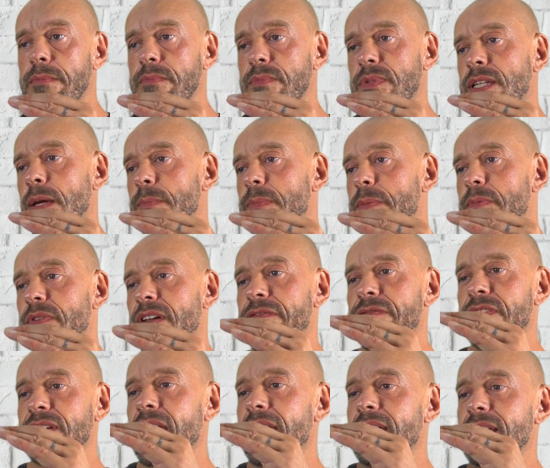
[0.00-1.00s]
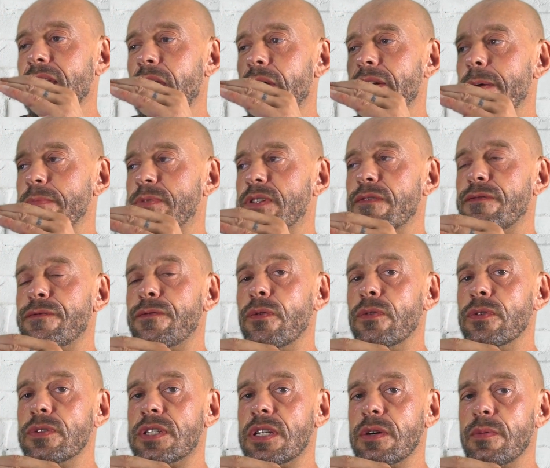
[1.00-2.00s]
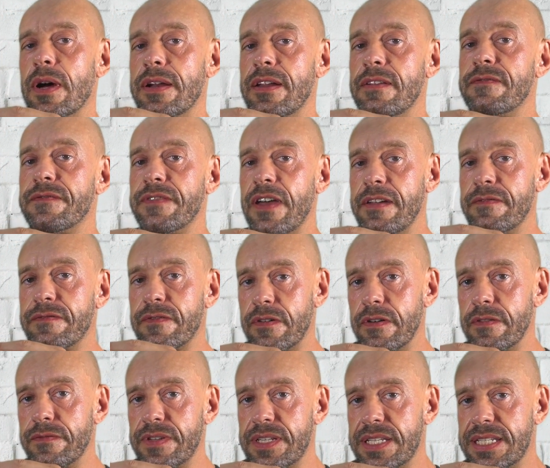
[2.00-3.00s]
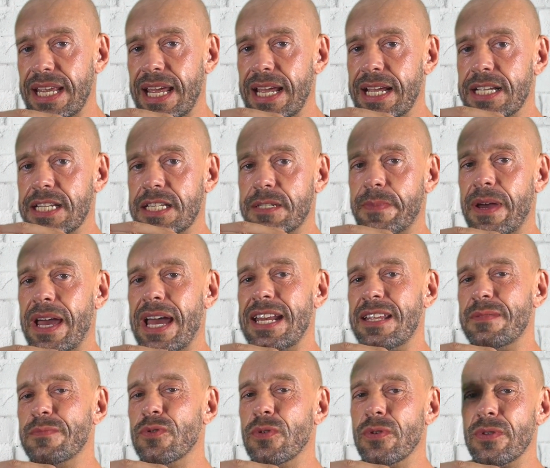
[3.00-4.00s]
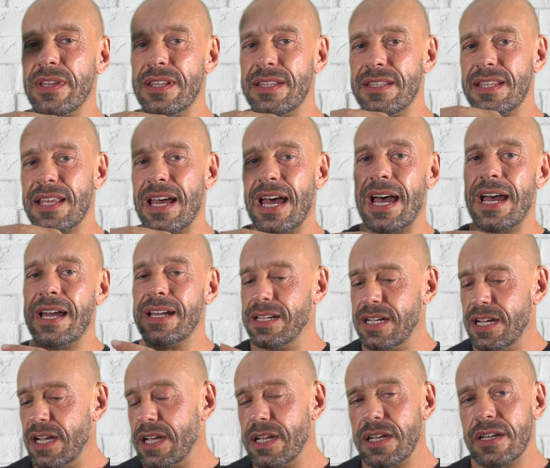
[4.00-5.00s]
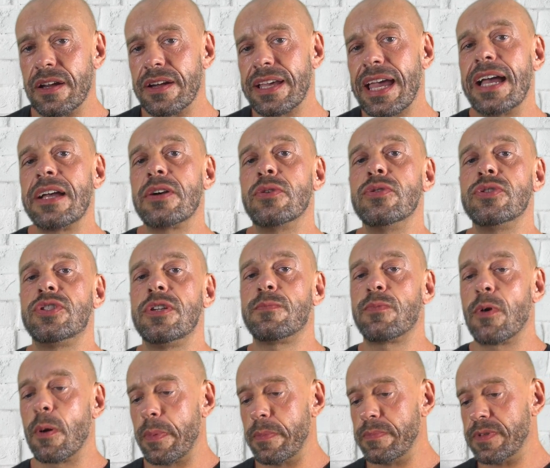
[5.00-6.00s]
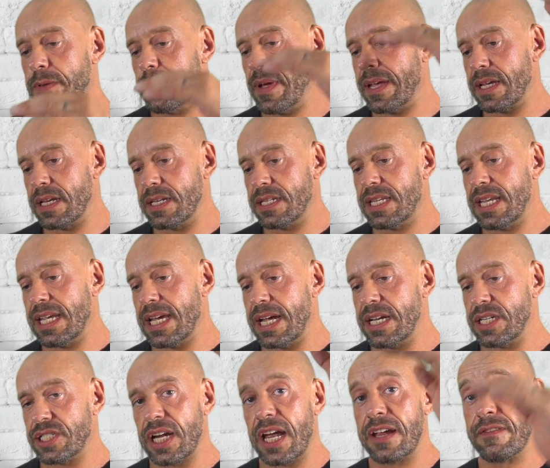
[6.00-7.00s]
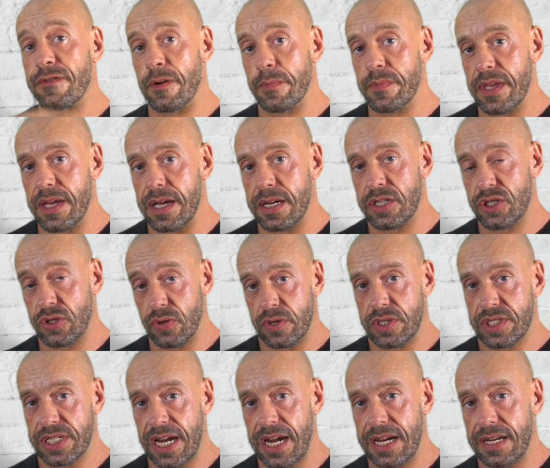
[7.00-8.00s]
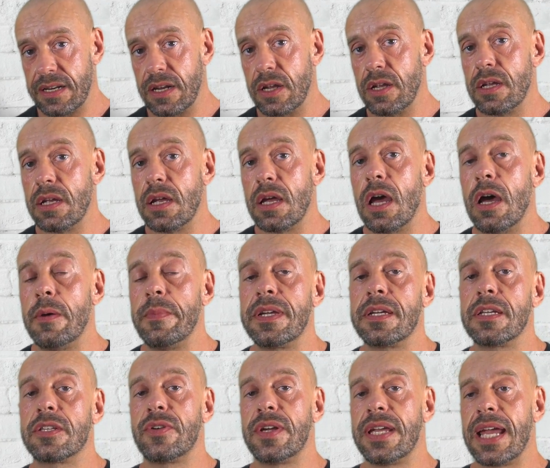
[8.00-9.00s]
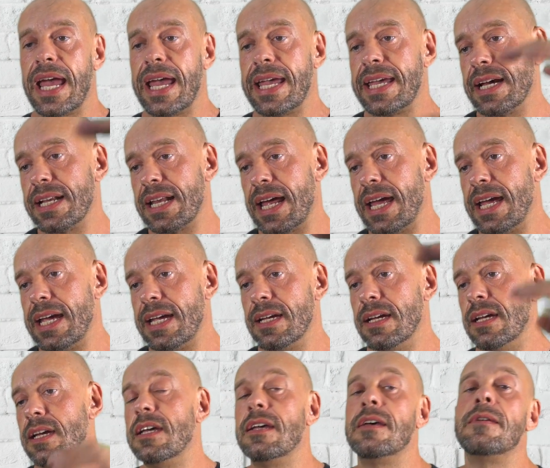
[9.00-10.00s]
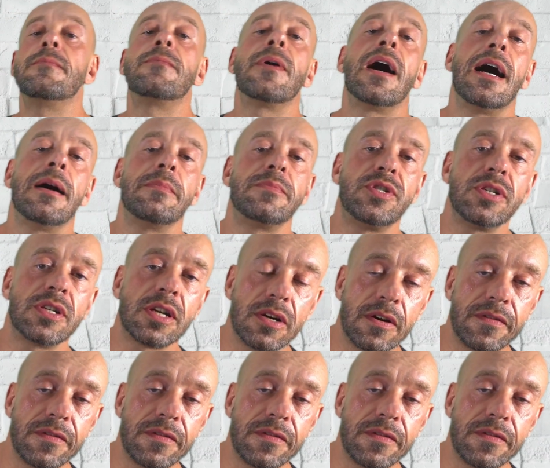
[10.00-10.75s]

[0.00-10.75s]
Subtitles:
Some people advocate going up to 4-to-1 in favor of 6, but any more than that, can cause you problems in making DHA from the short chain omega-3 ALA. Perhaps you can